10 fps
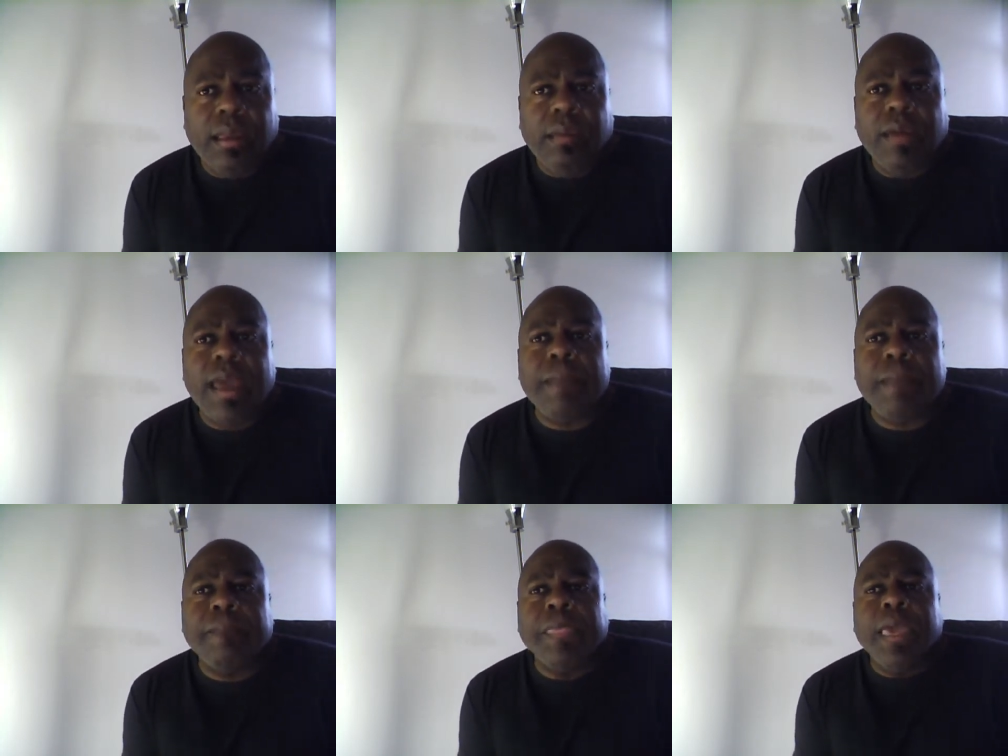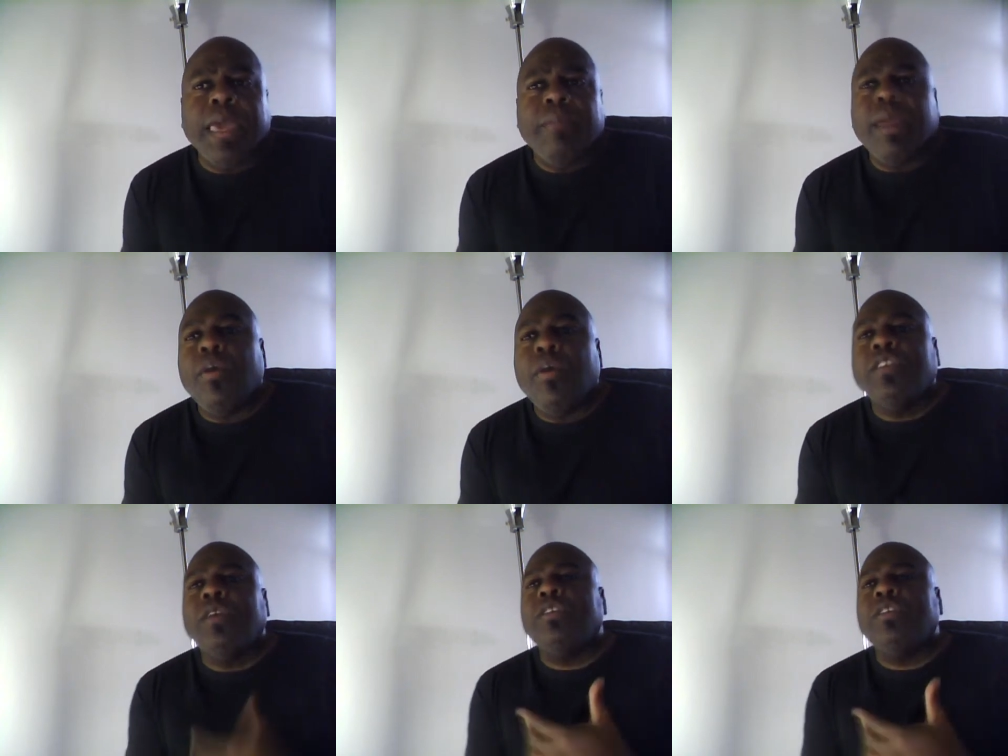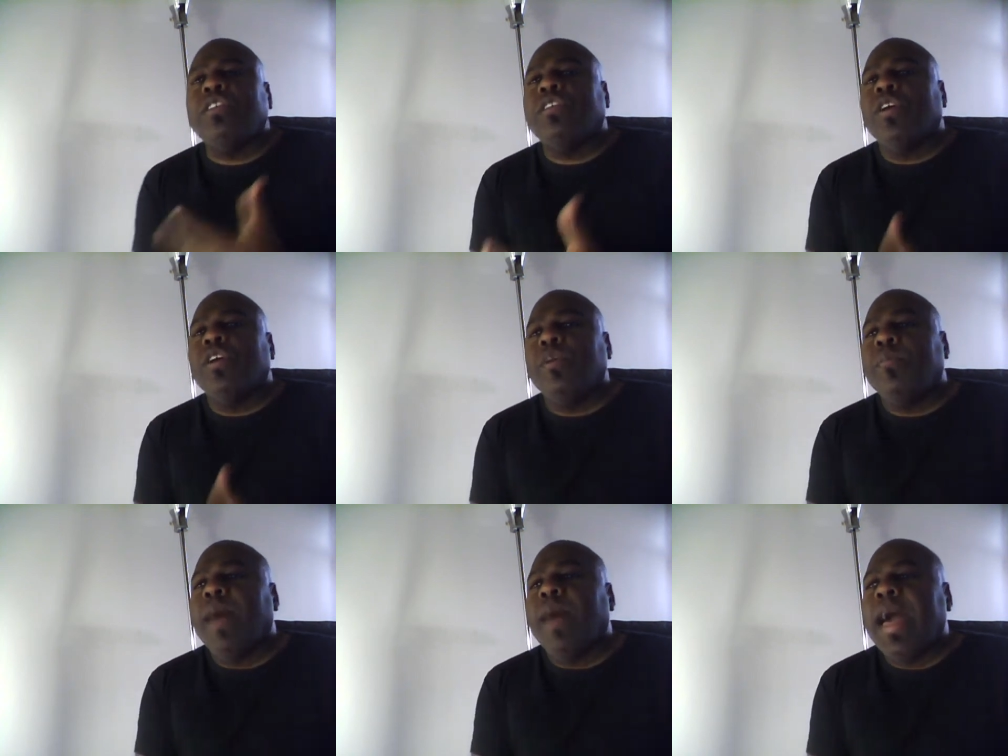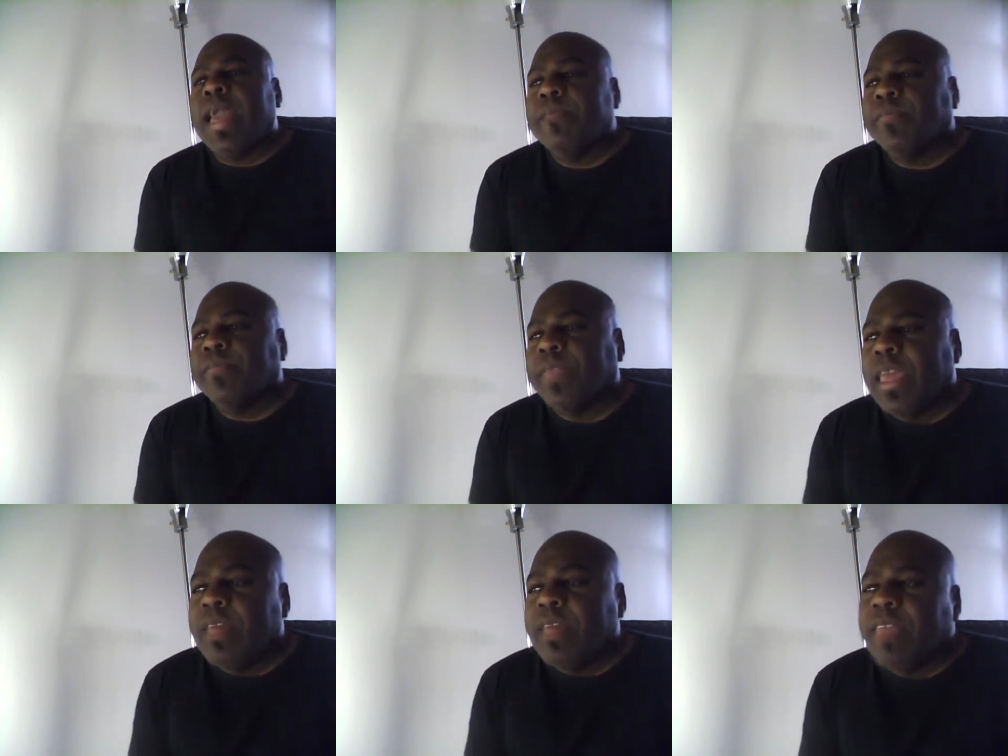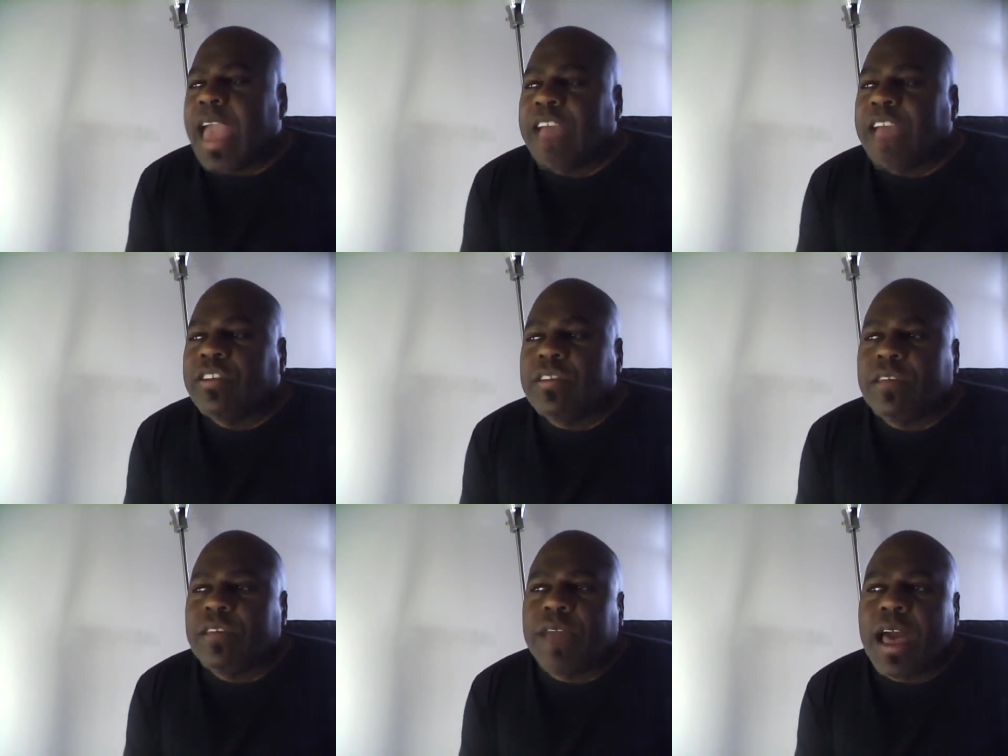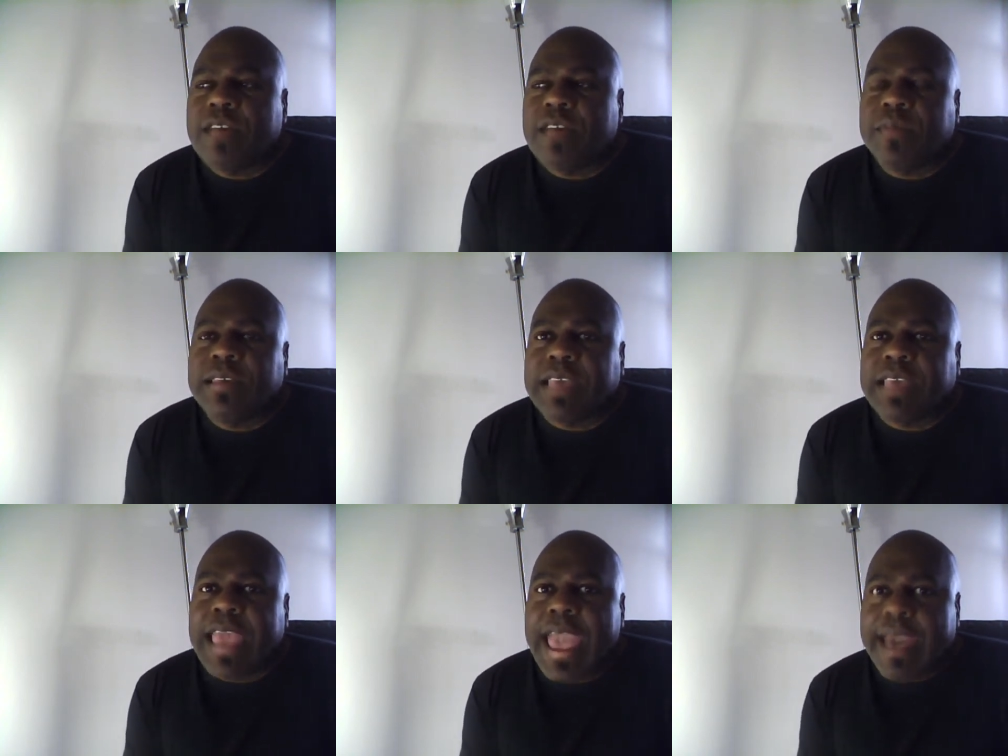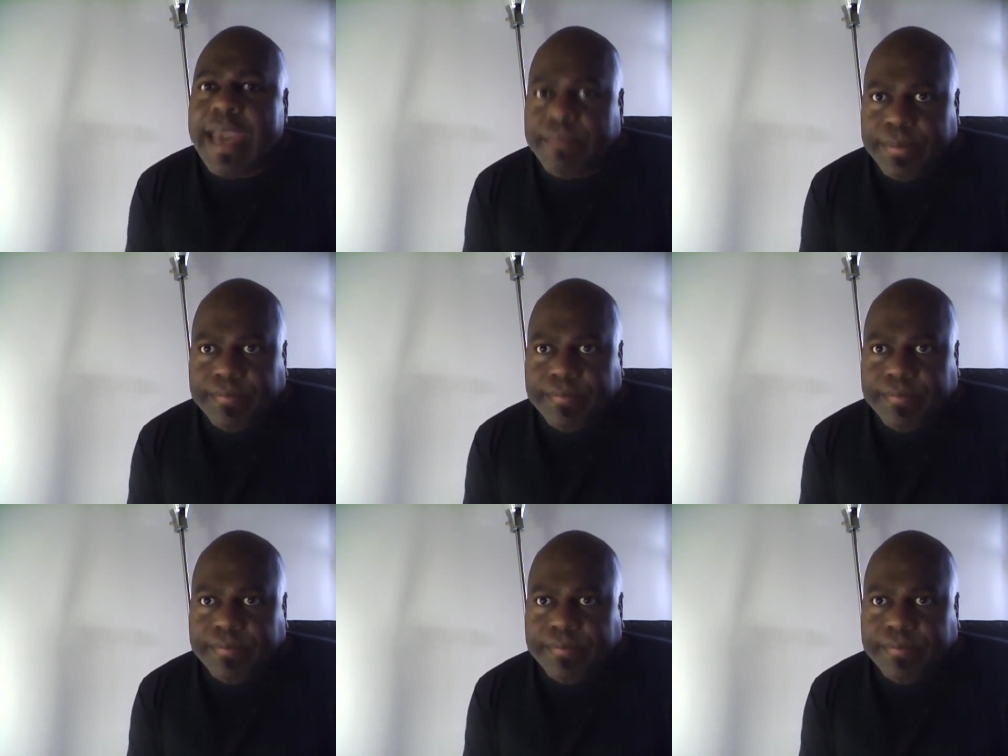Right? But I'm also disturbed by the actions of Cosby's camp.